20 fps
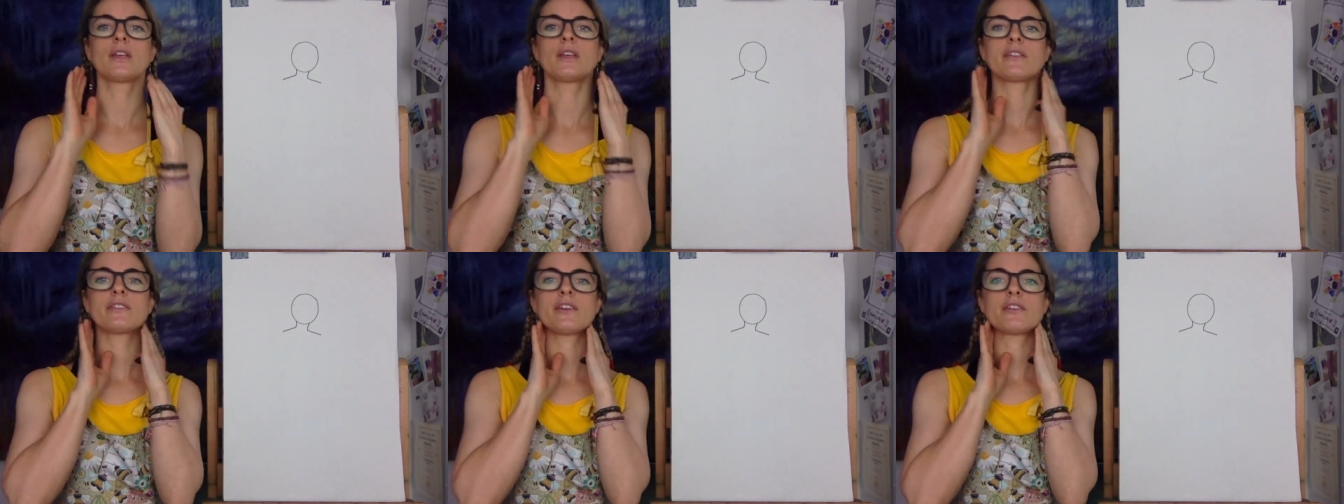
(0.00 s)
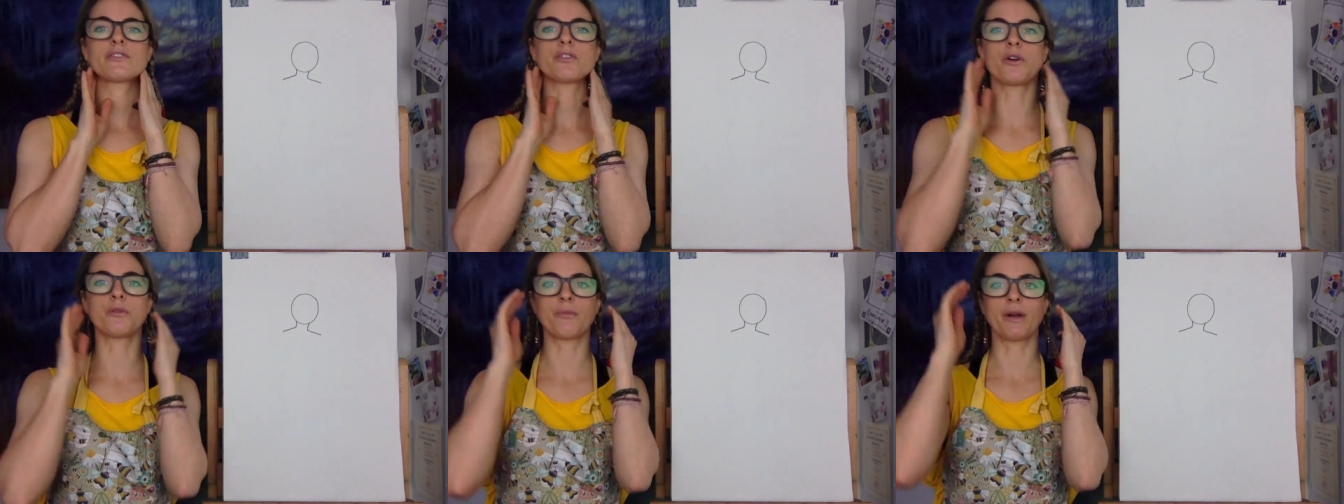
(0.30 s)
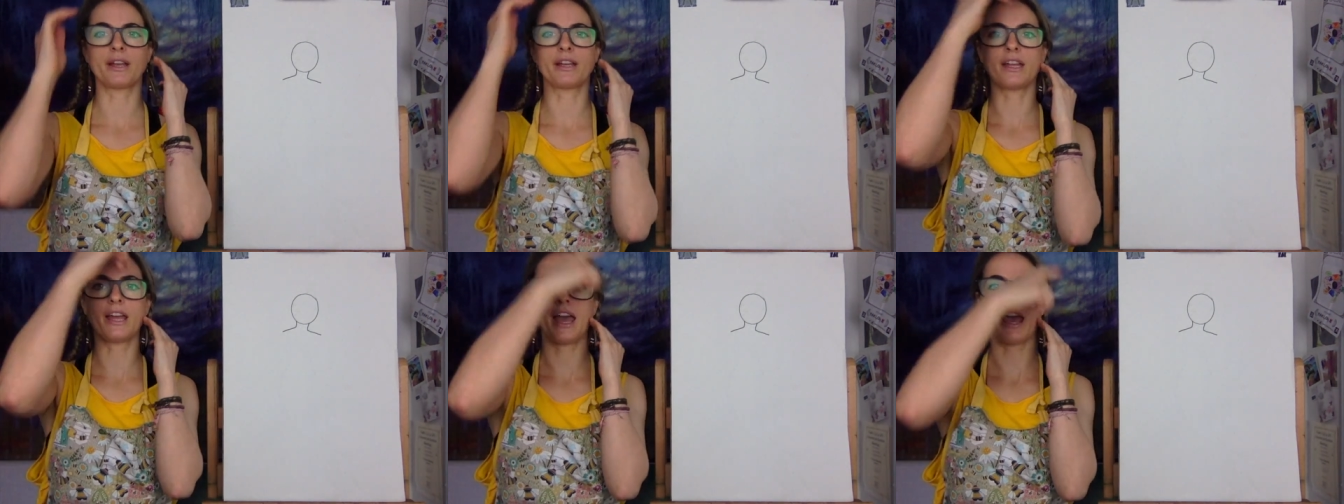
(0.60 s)
So I've got
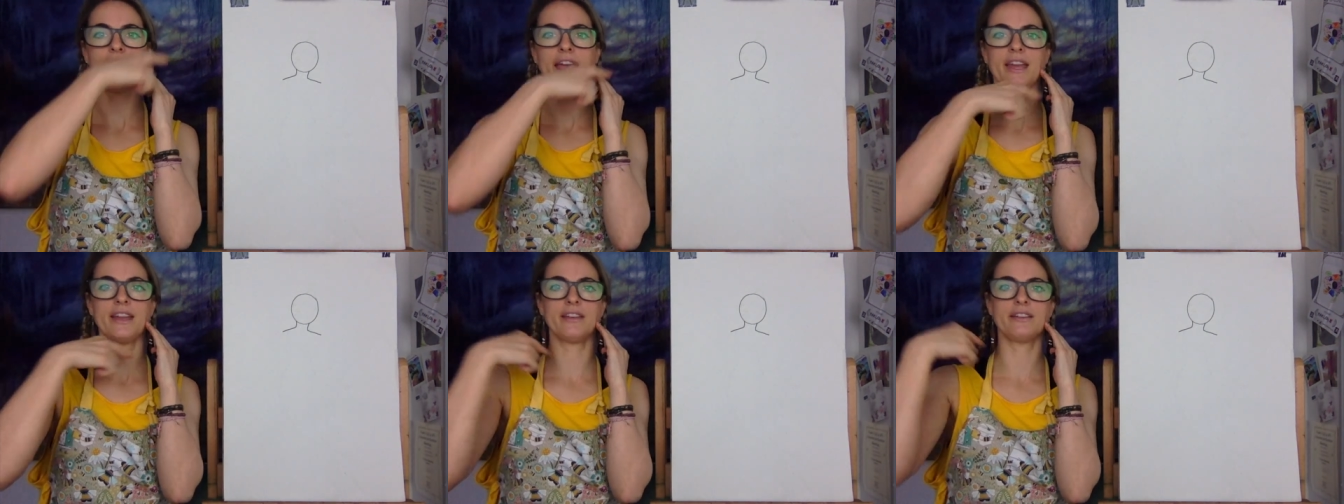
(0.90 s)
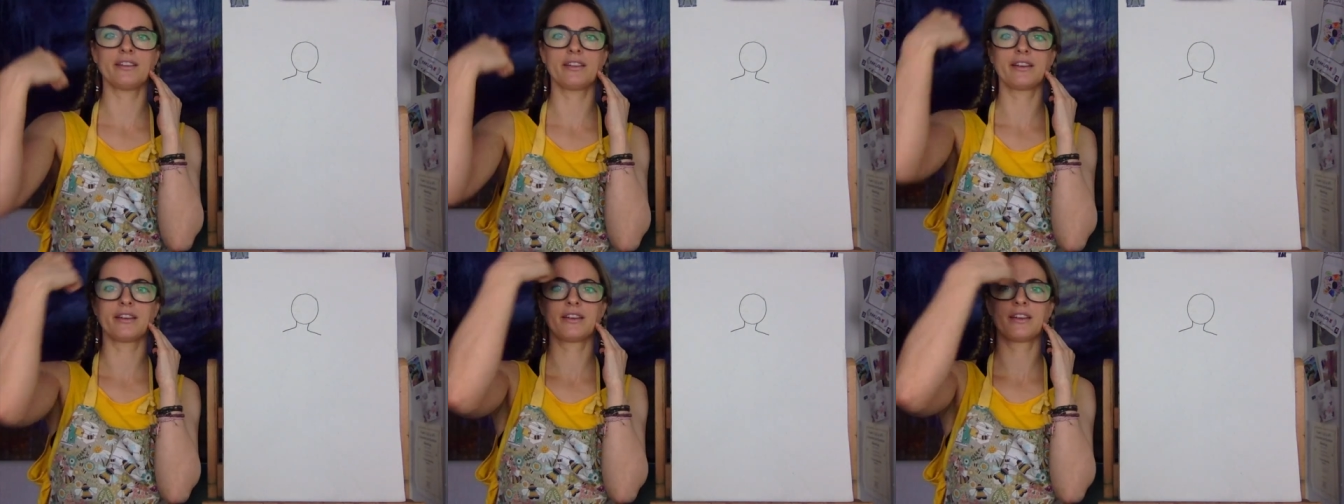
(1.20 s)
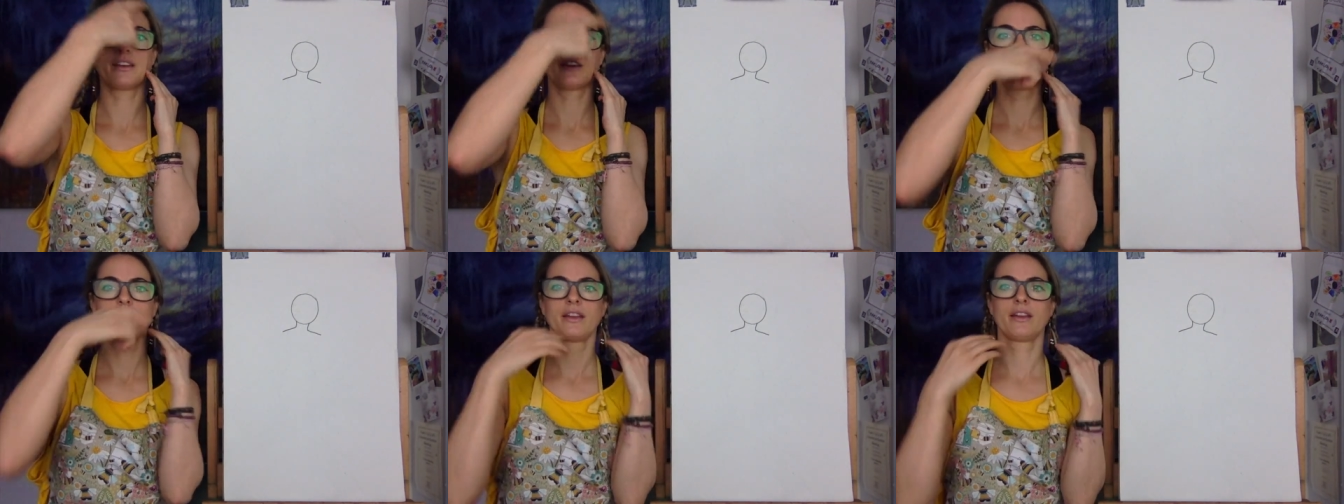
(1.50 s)
my head,
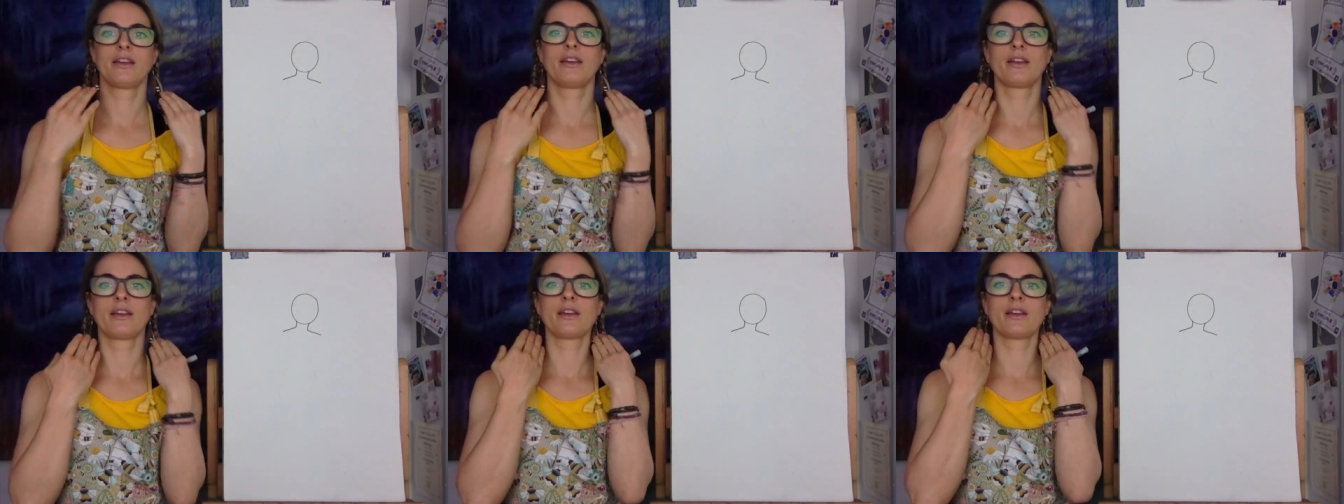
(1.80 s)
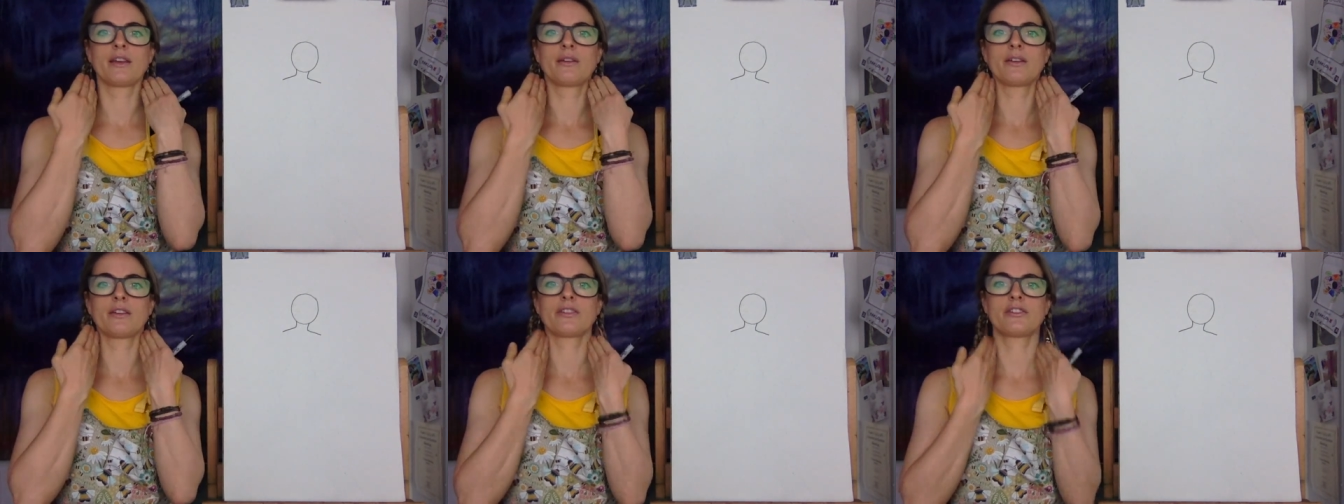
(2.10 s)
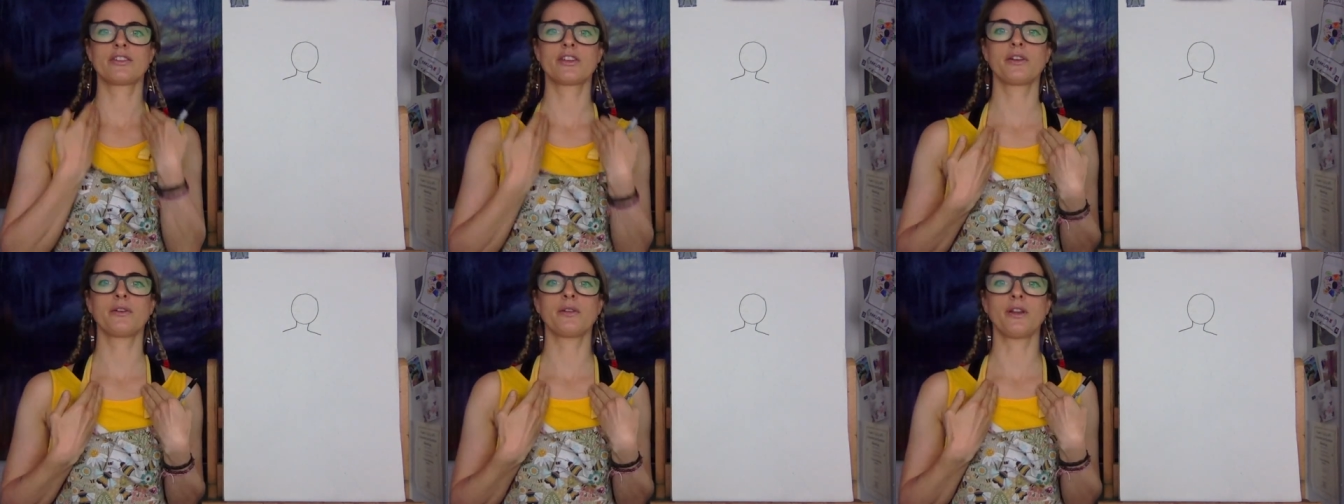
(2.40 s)
two